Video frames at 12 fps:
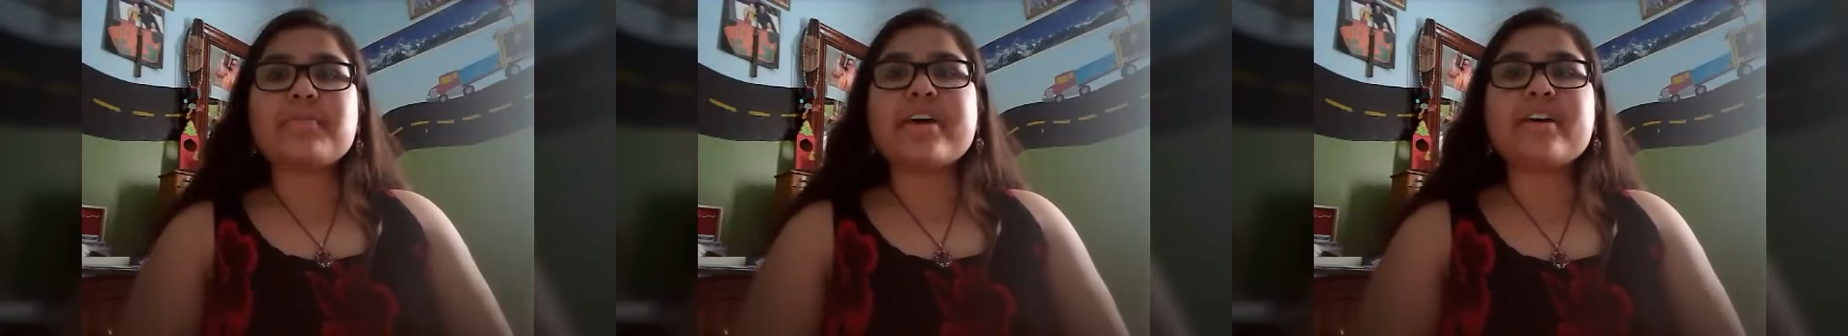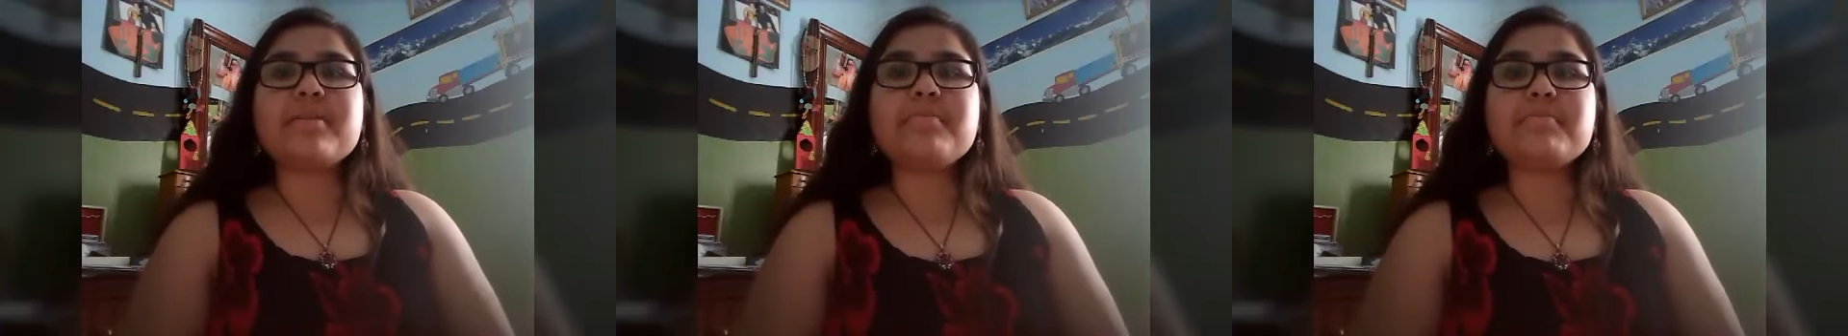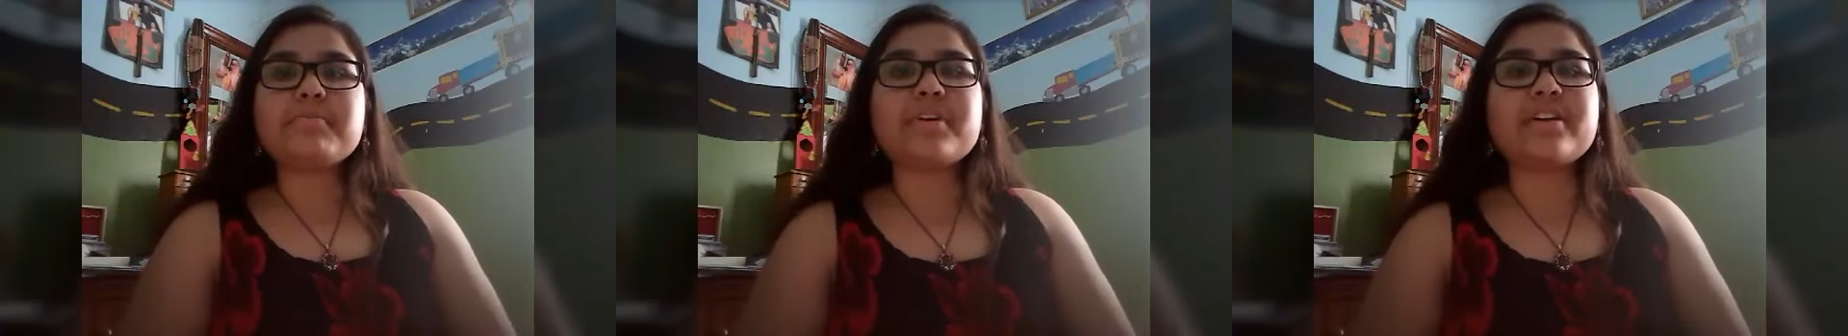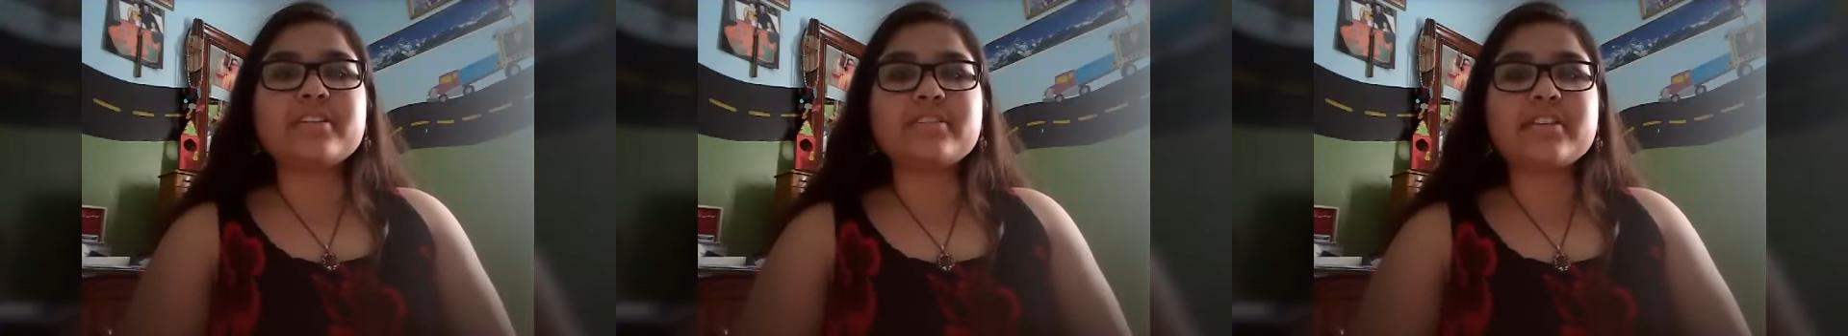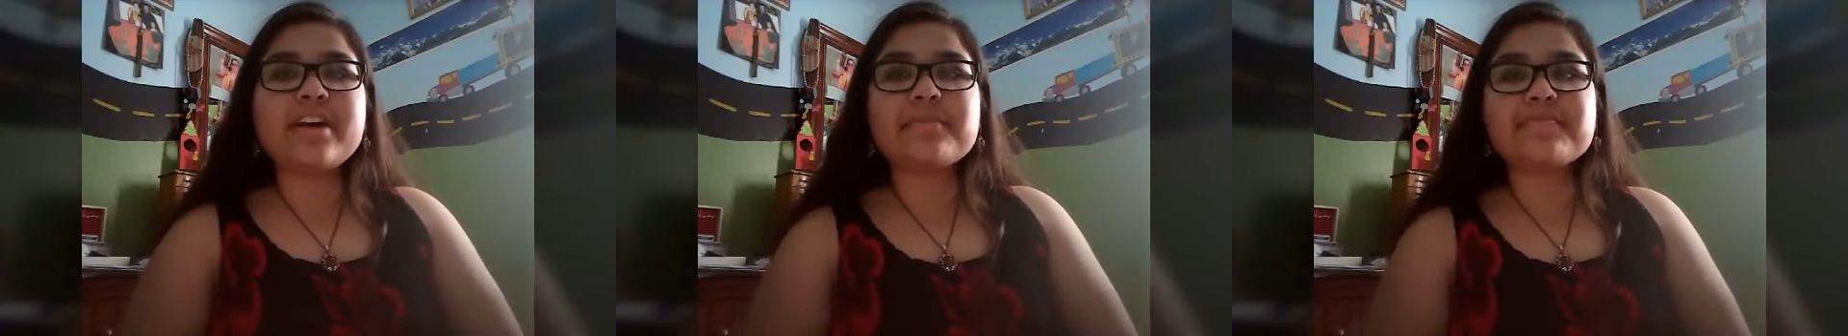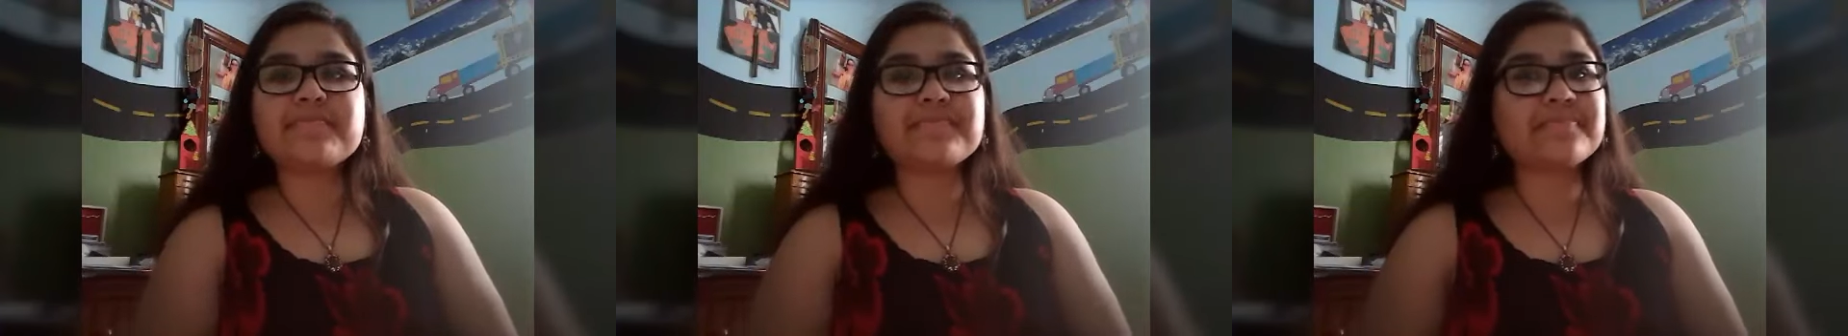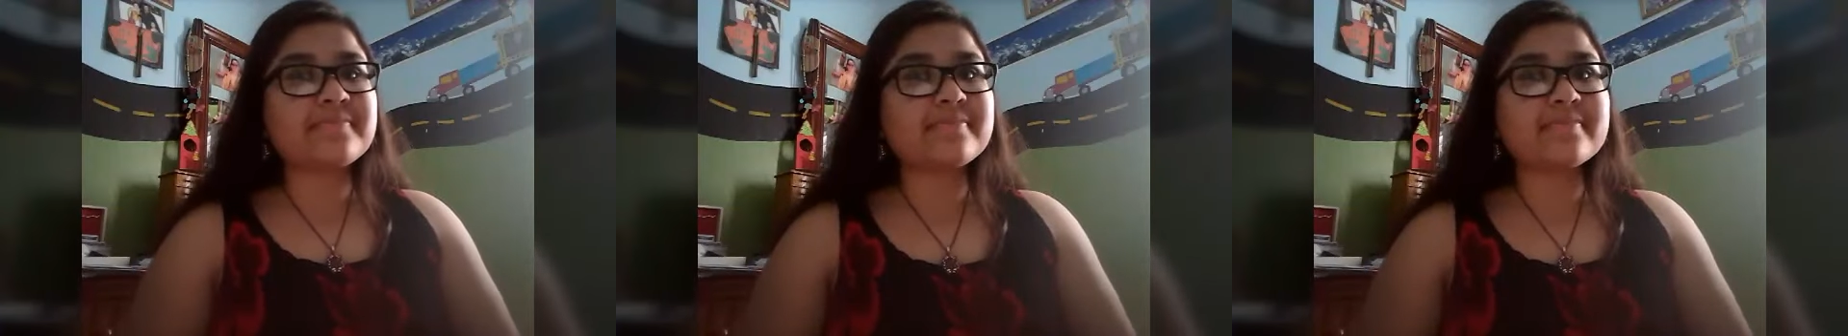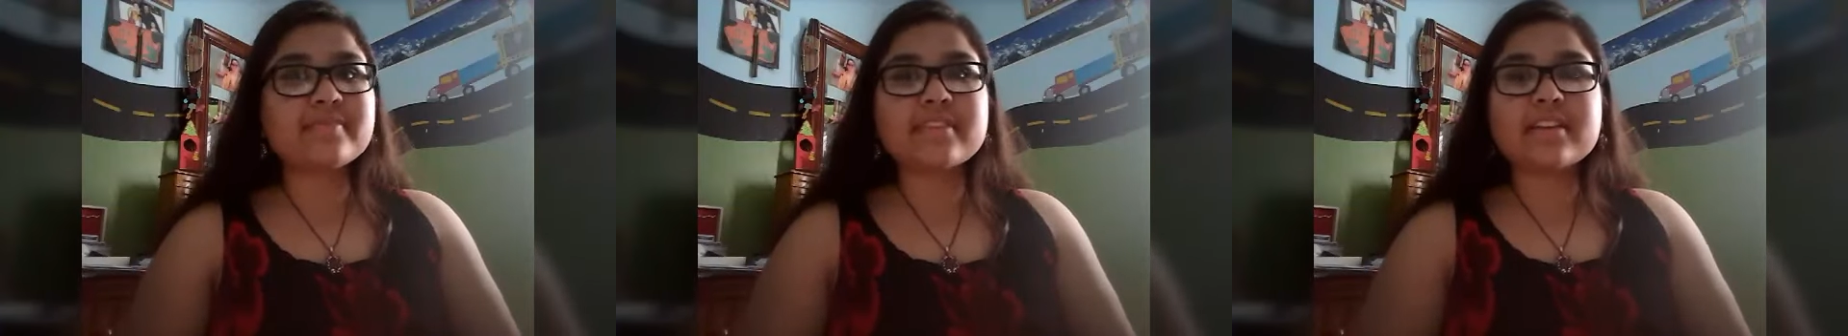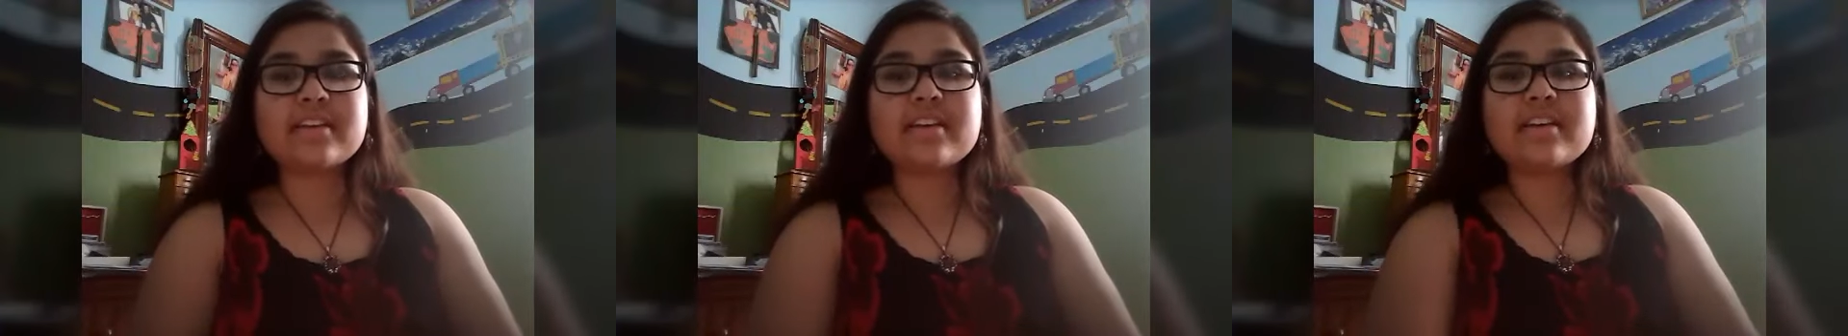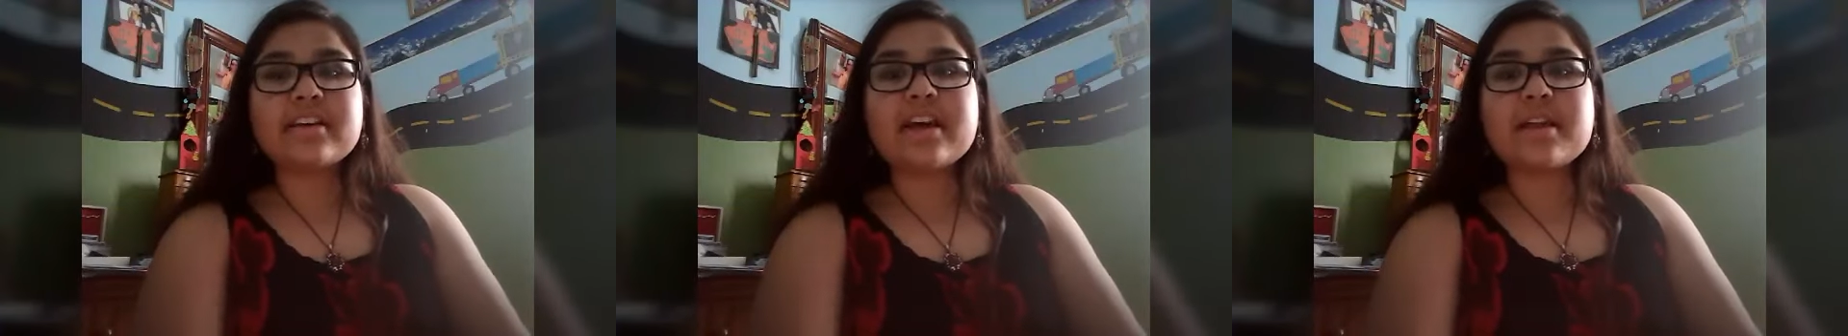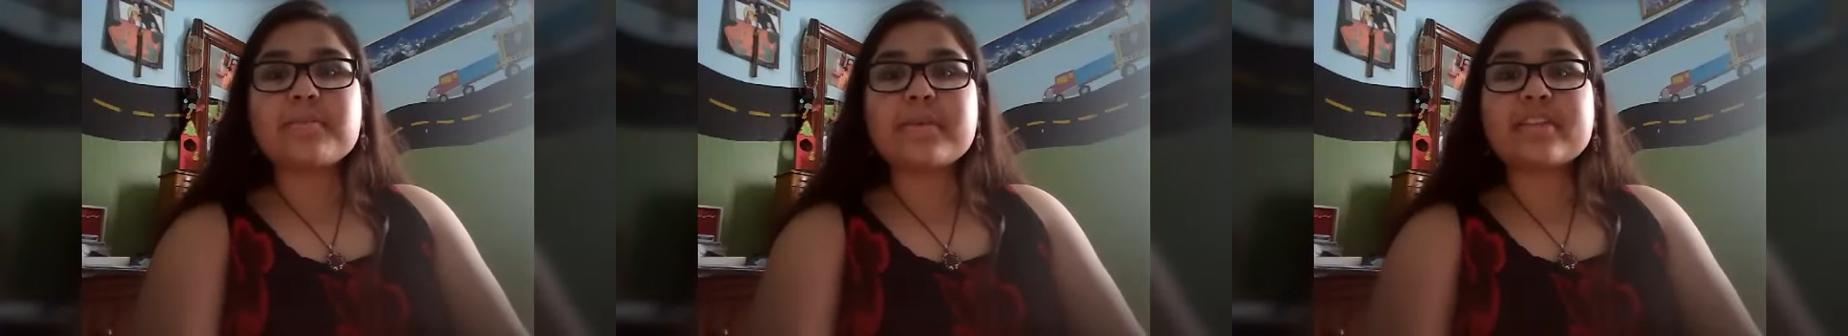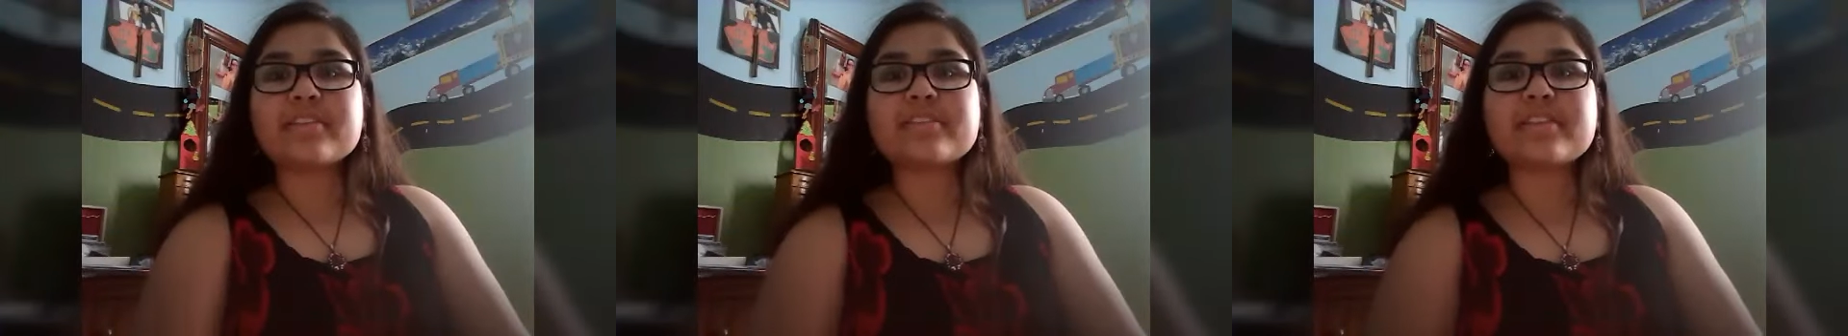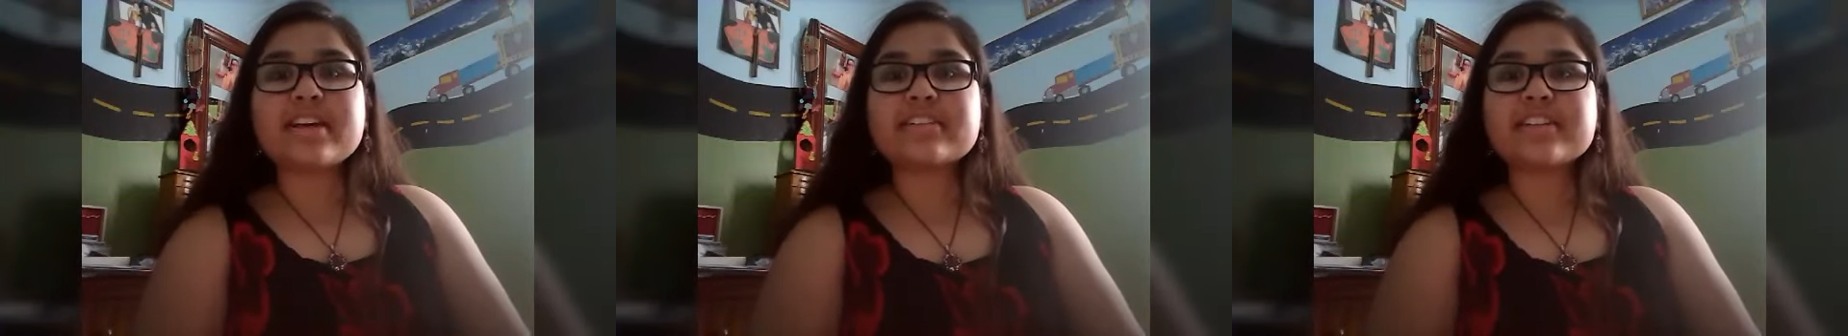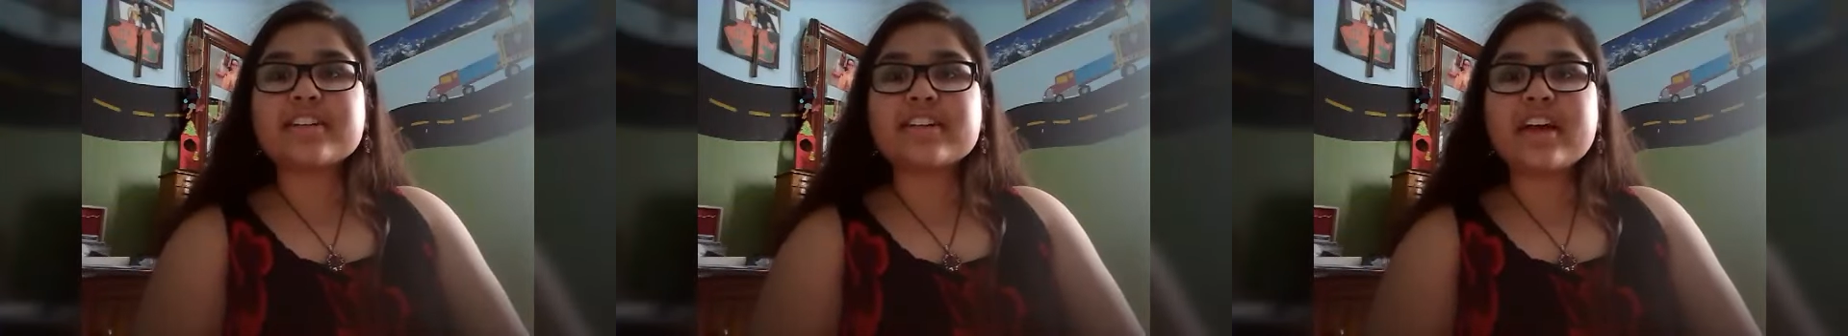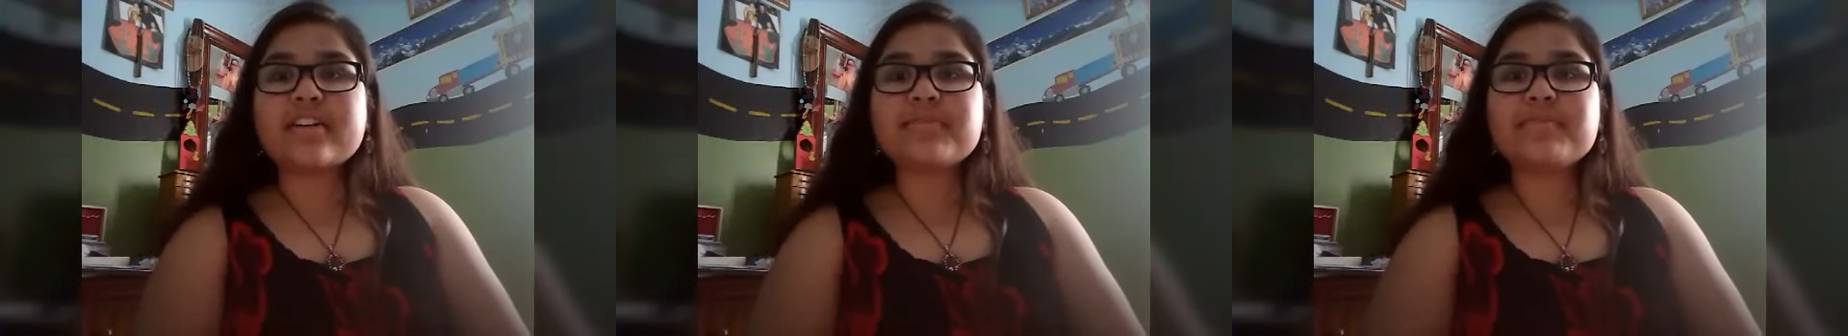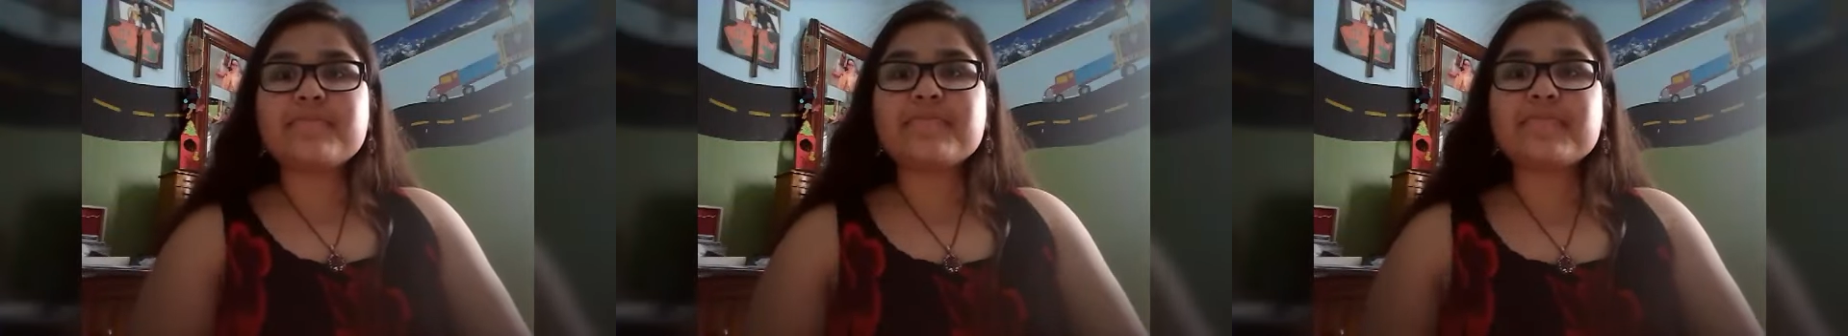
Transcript: in May. But yeah, gotta make this last year count.